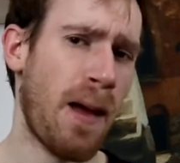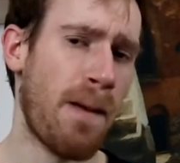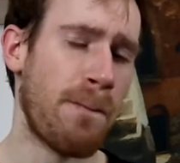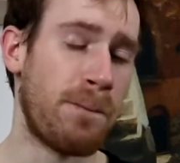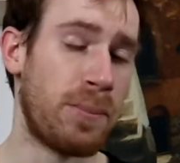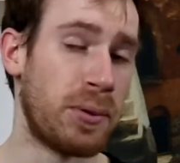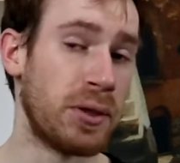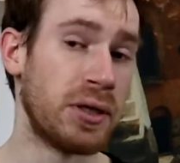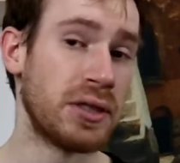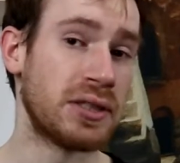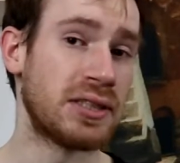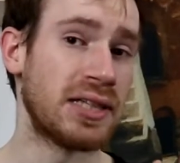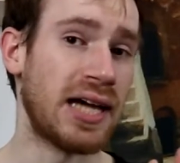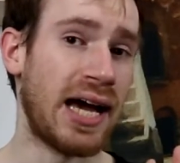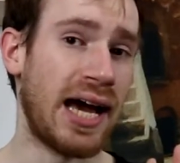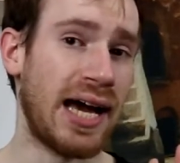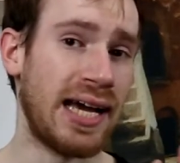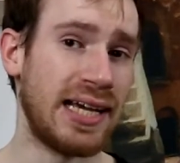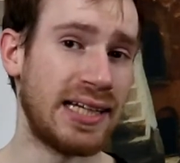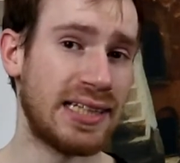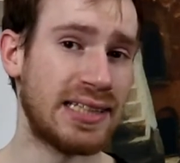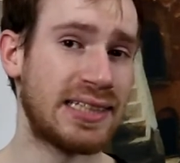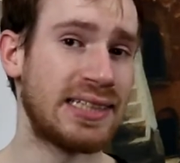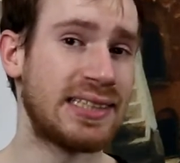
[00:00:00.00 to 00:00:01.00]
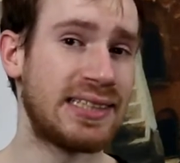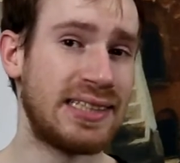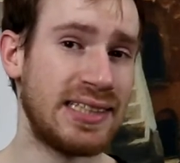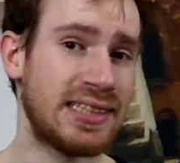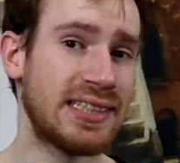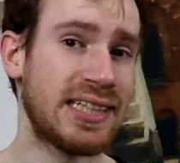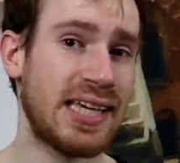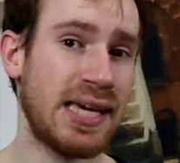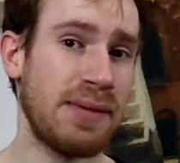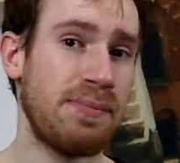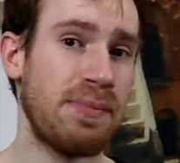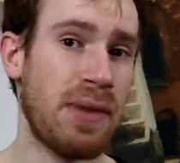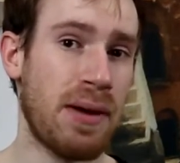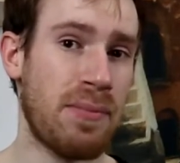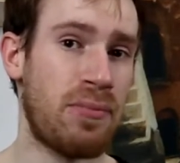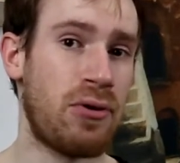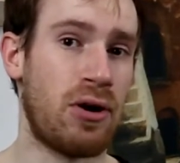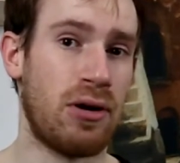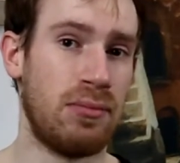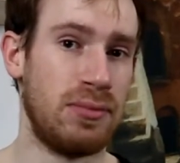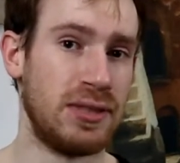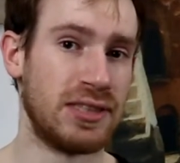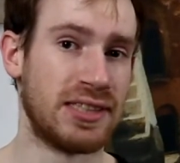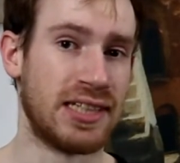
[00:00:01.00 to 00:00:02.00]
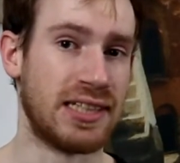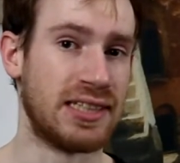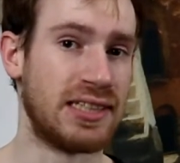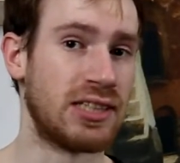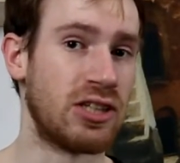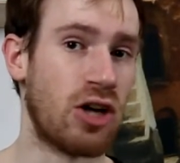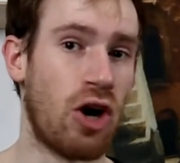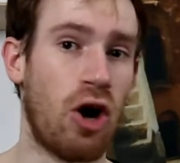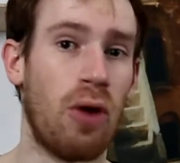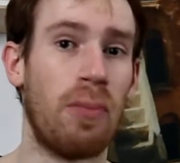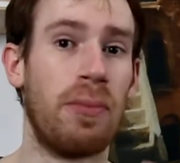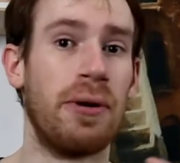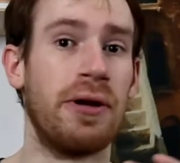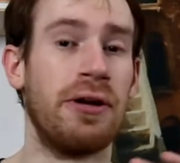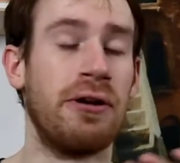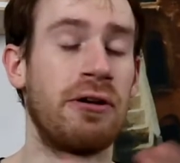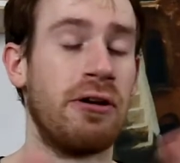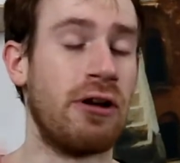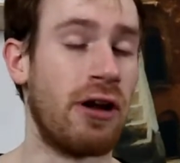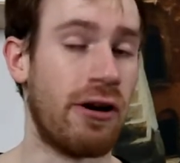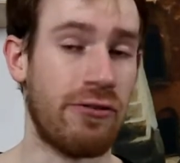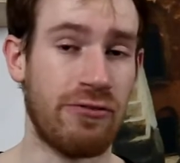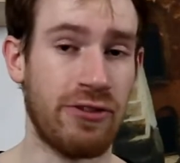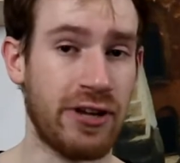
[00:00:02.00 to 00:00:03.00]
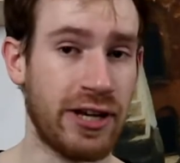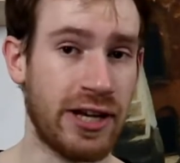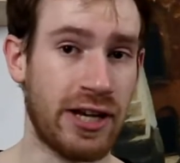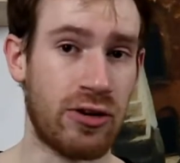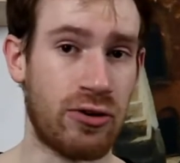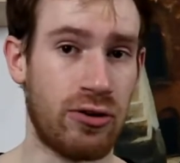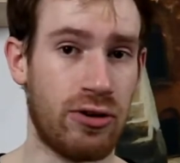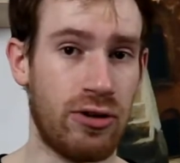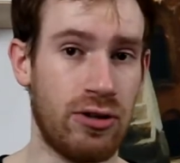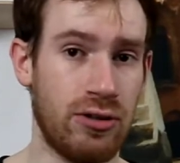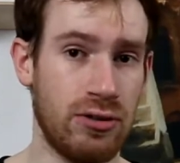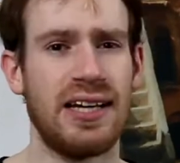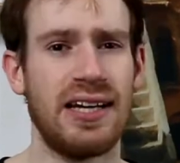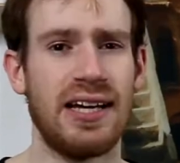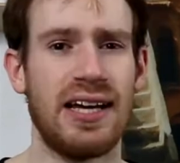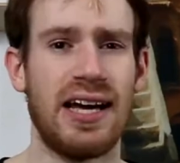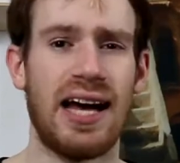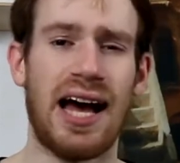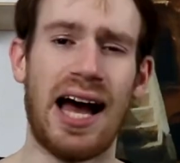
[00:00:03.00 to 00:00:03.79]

But I did keep my promise. I did open nothing at all.